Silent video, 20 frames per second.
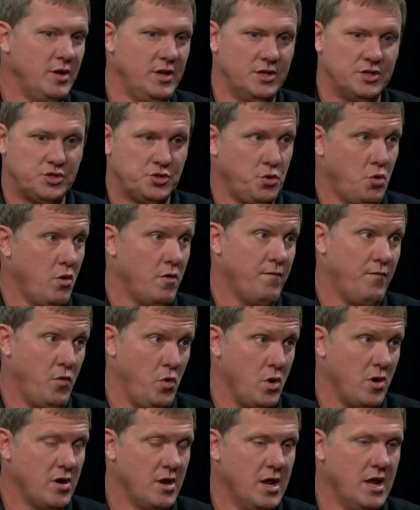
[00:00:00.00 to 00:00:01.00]
in store
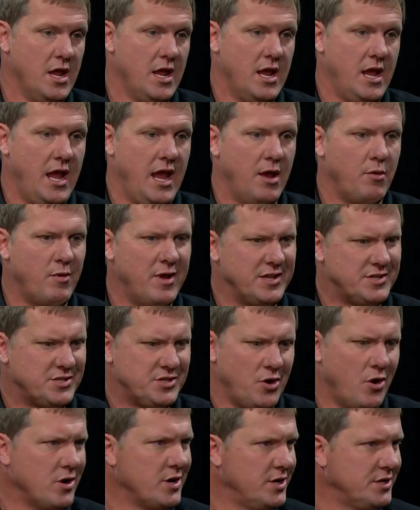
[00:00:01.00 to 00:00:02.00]
for. And we had
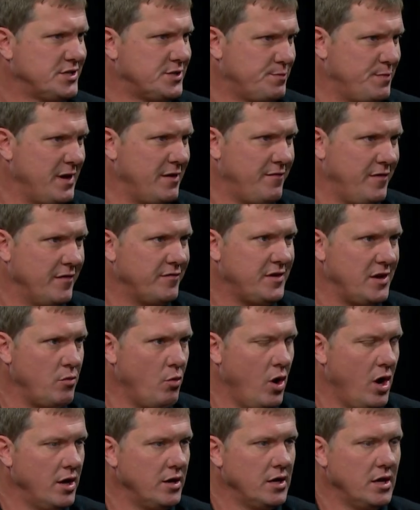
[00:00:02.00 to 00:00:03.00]
started Speed
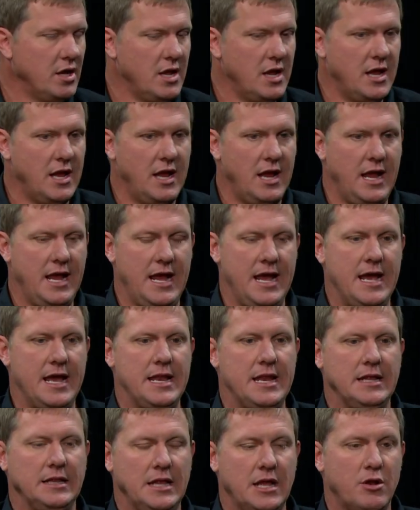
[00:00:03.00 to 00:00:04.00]
51
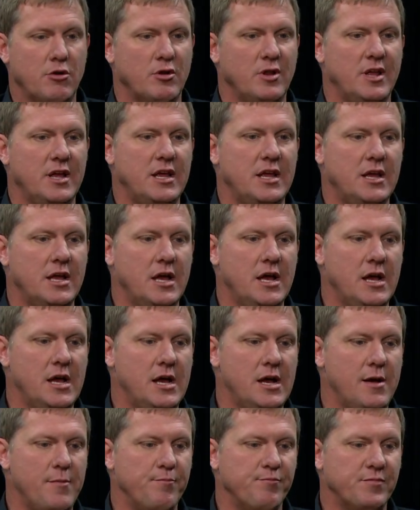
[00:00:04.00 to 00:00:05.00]
and literally
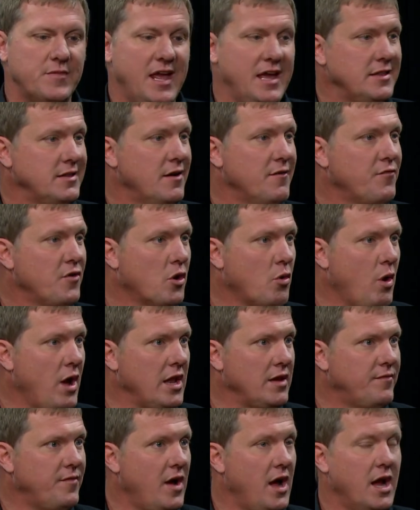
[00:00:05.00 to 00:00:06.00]
um, get there for
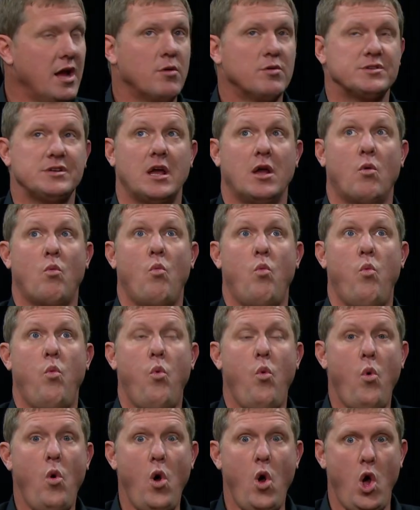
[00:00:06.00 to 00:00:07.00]
qualifying. I was like,
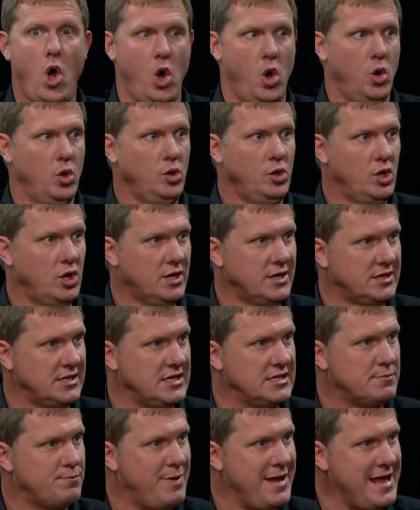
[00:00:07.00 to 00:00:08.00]
whoa, look at
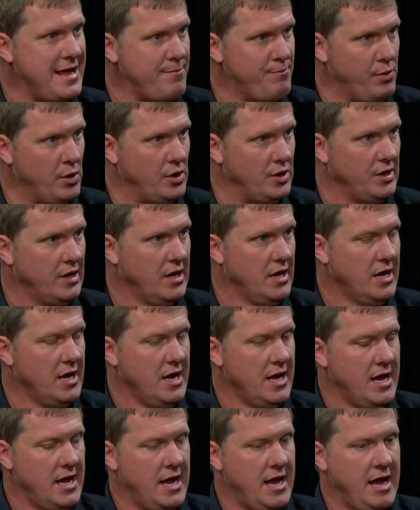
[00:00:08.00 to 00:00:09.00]
these people. Yeah.
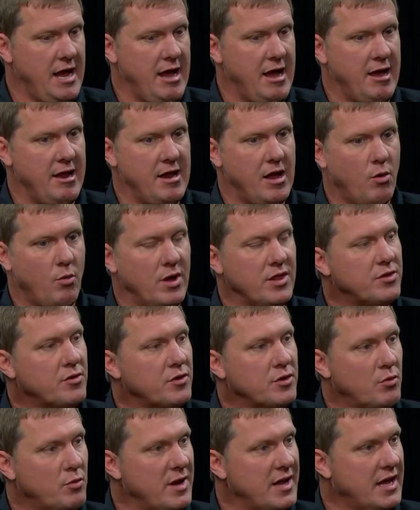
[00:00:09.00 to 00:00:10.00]
And I went
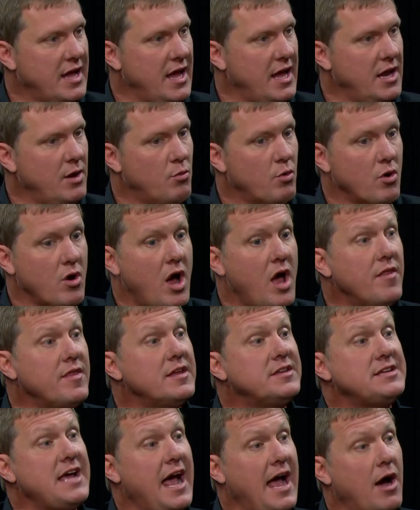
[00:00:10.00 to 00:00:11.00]
through the weekend and we're on
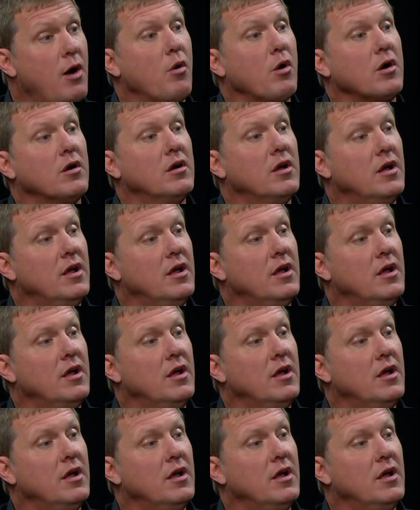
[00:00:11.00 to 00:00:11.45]
the tower